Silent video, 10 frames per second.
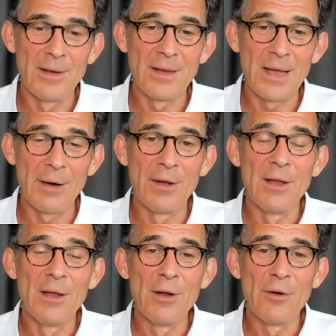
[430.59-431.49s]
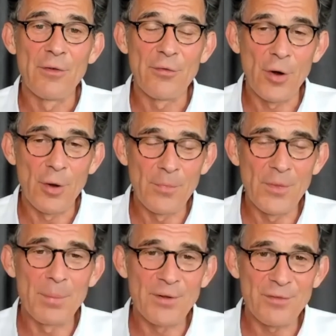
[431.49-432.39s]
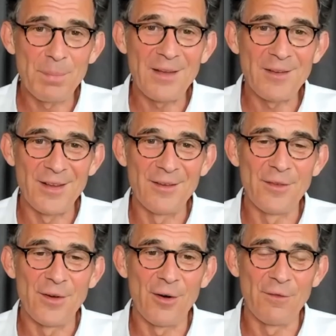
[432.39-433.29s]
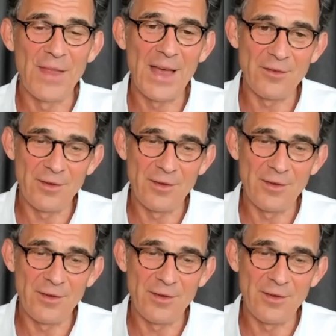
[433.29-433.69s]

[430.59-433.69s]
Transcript: Now, from the perspective of that